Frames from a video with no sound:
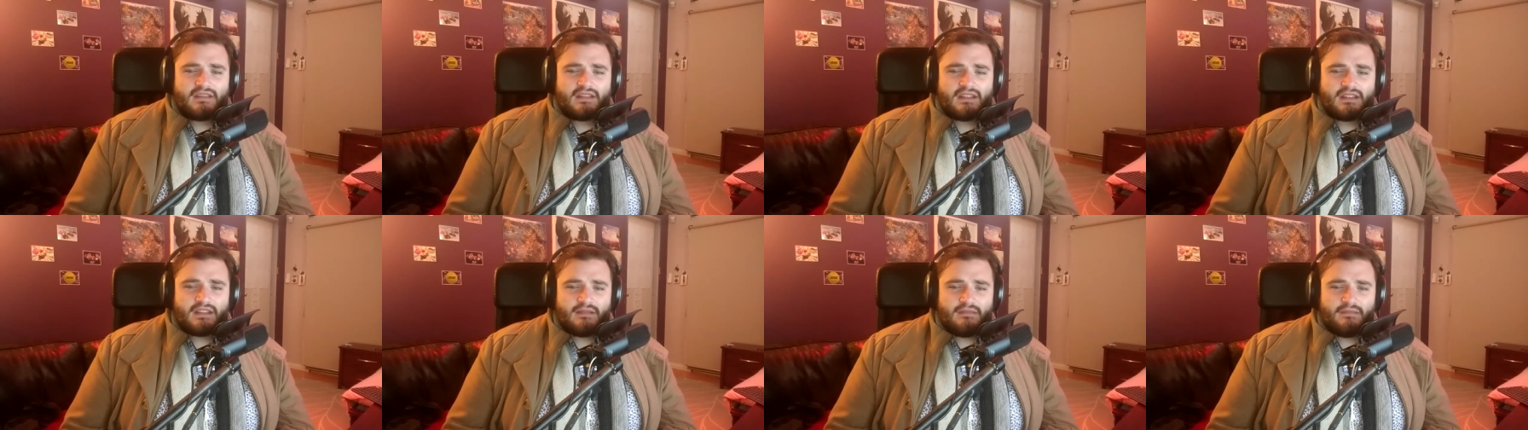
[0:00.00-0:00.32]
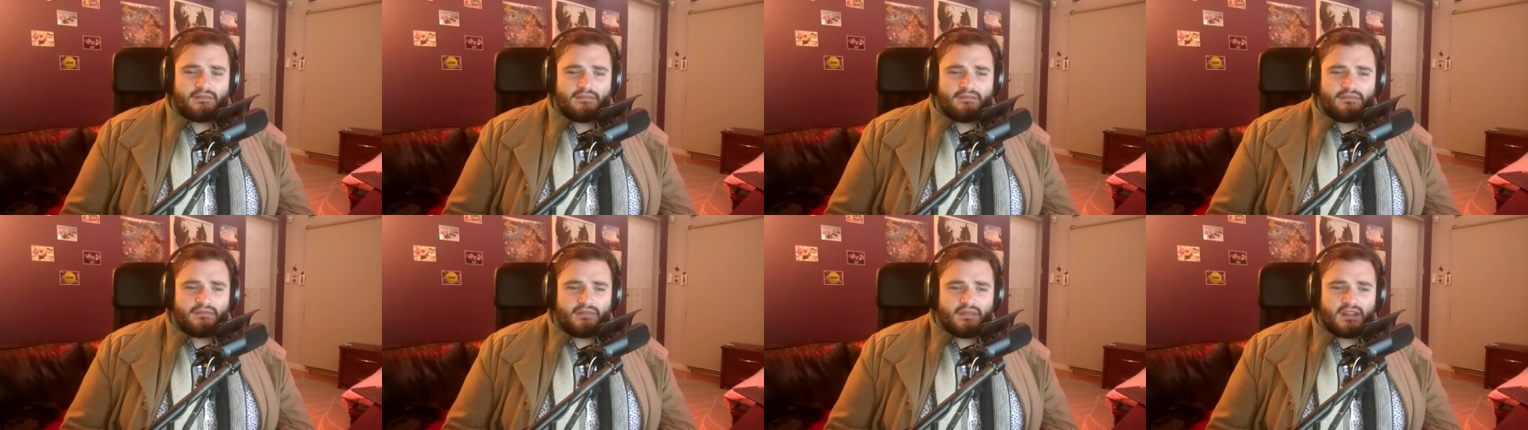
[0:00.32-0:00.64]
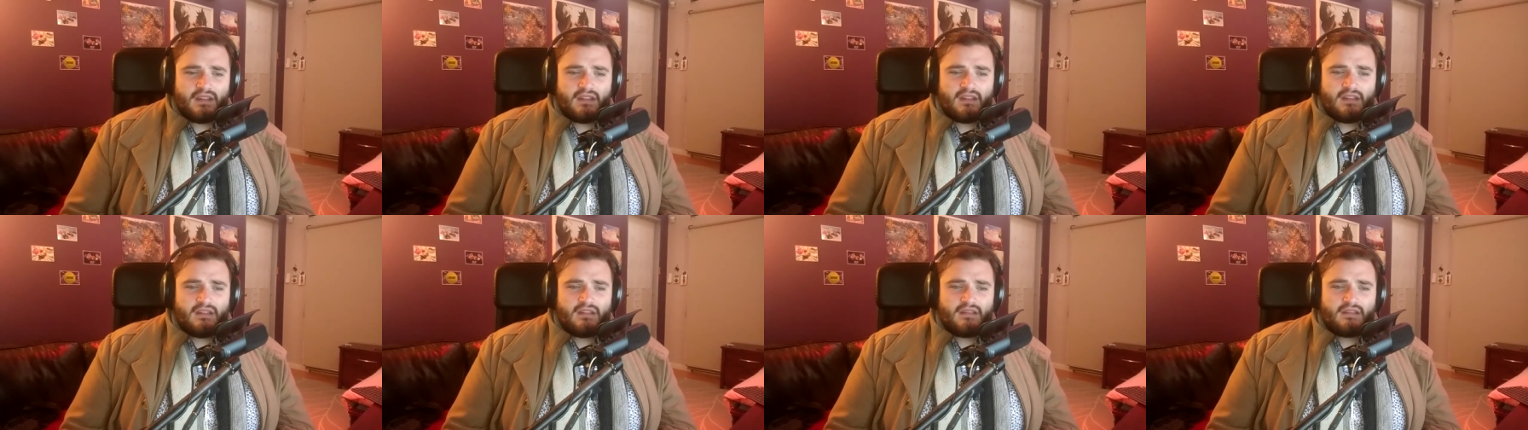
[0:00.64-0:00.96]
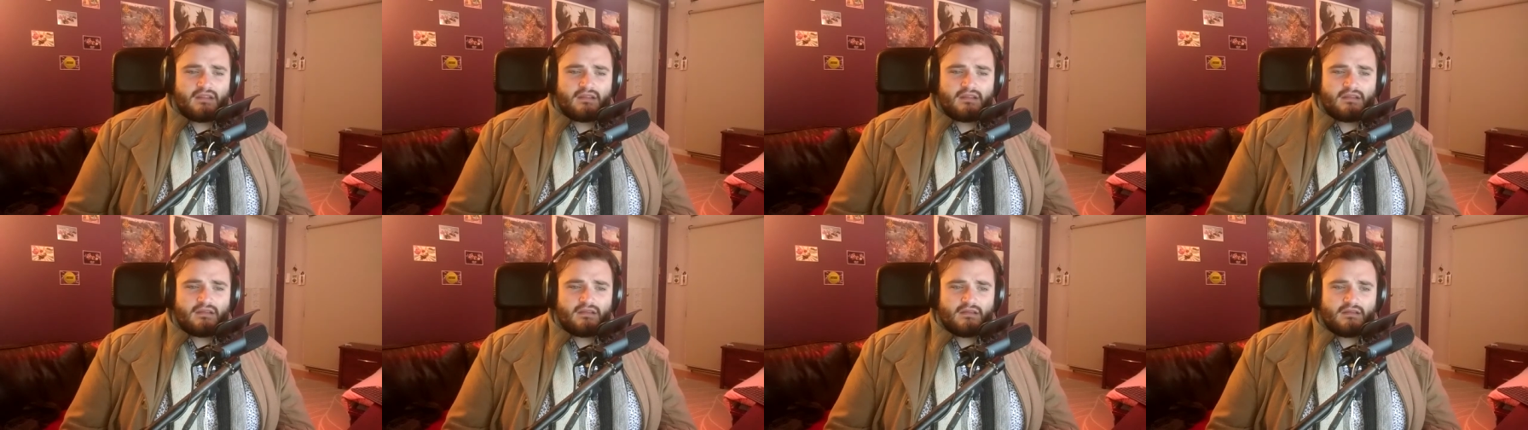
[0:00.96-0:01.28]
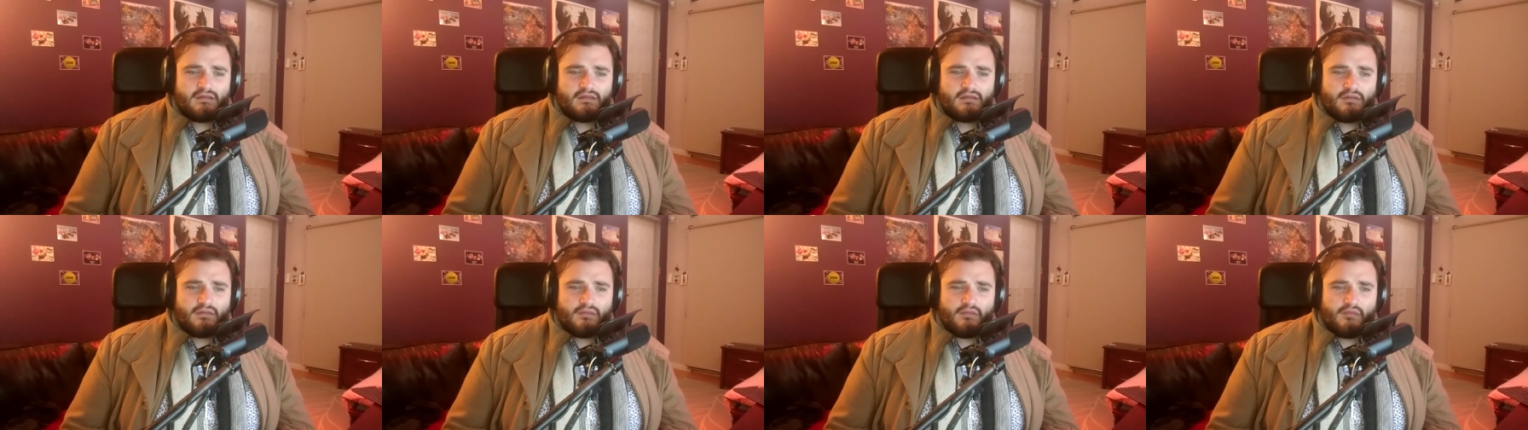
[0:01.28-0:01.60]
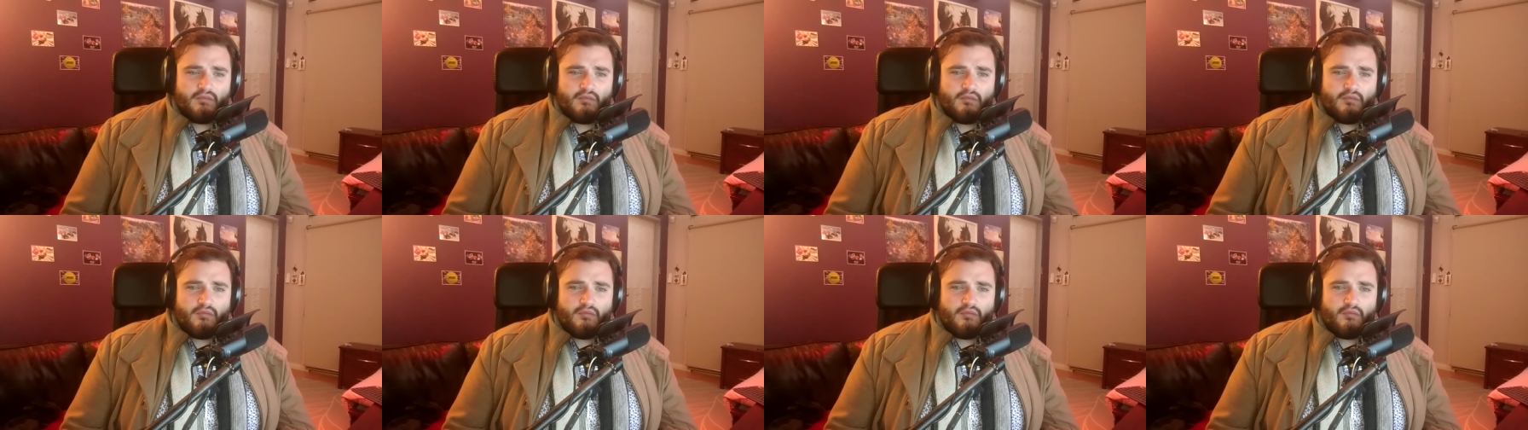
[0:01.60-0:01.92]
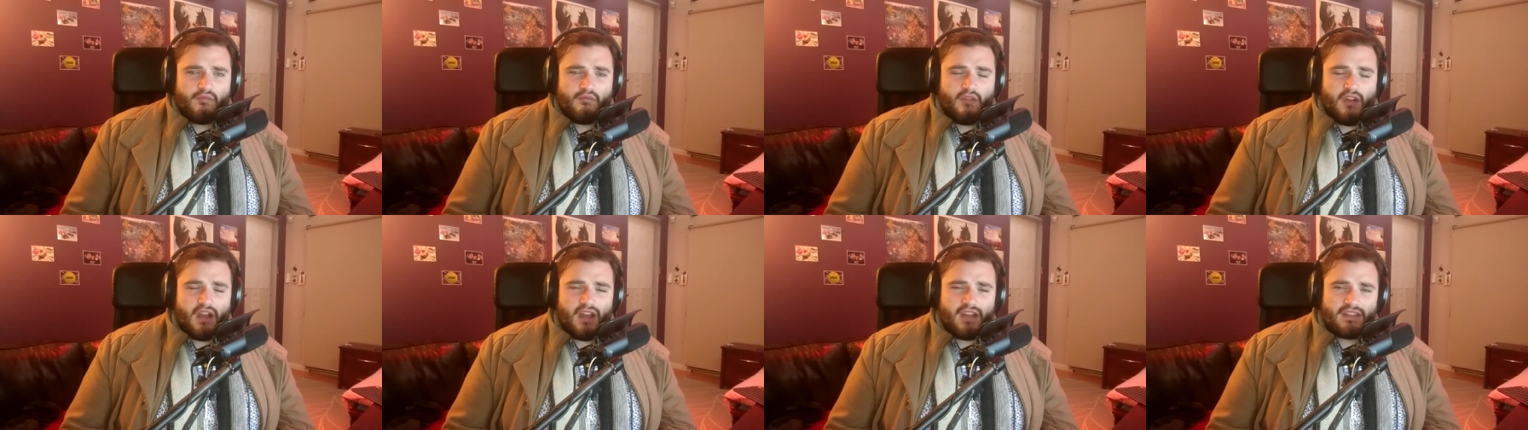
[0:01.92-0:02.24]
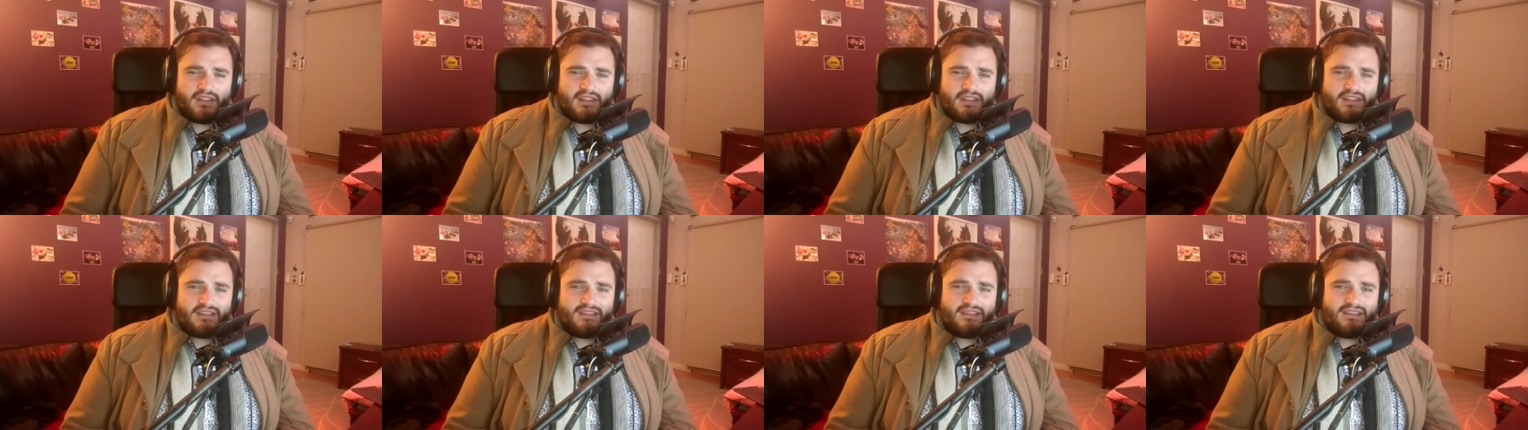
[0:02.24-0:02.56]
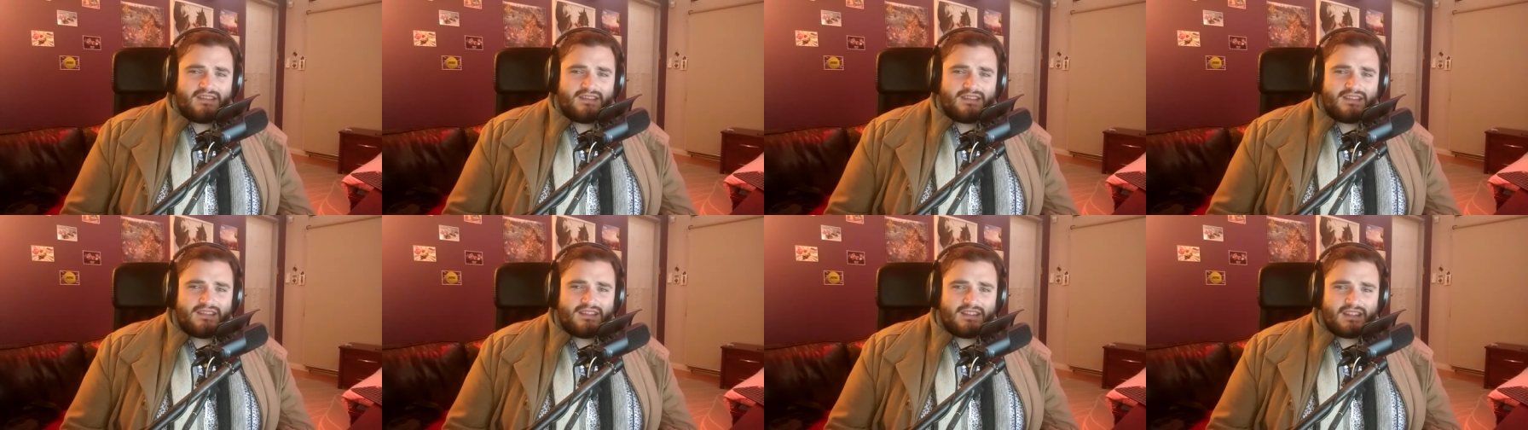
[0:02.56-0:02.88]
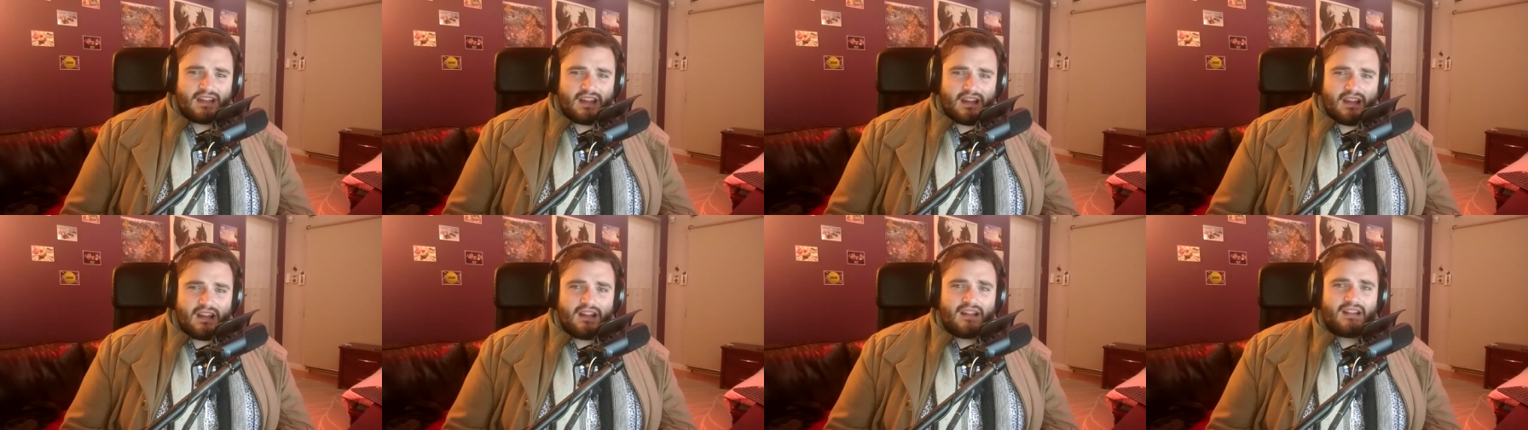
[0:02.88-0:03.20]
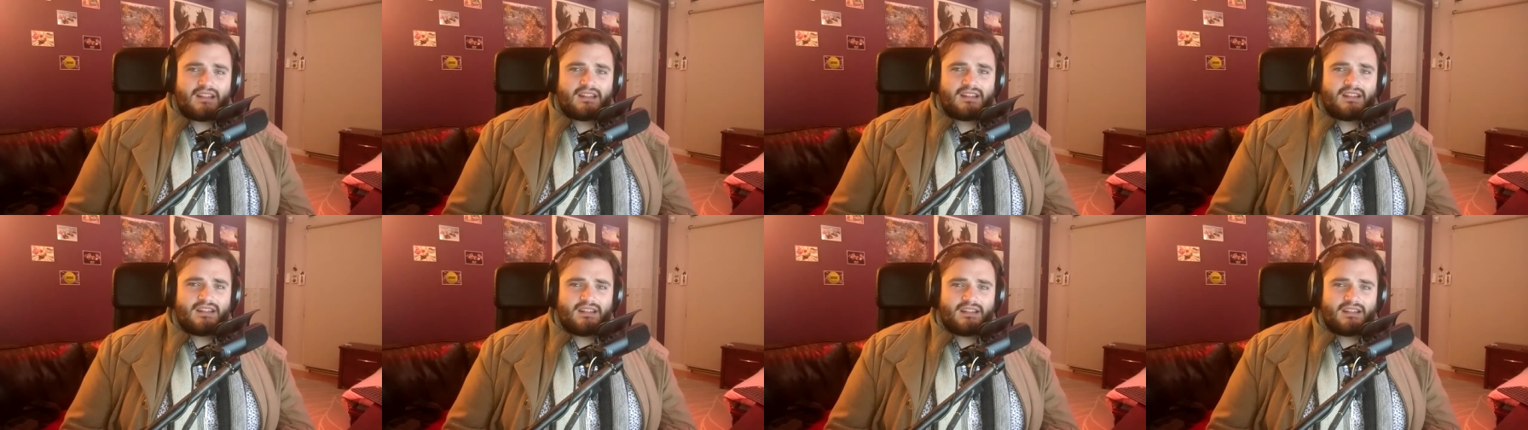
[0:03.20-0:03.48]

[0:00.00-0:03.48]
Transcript: some rather dark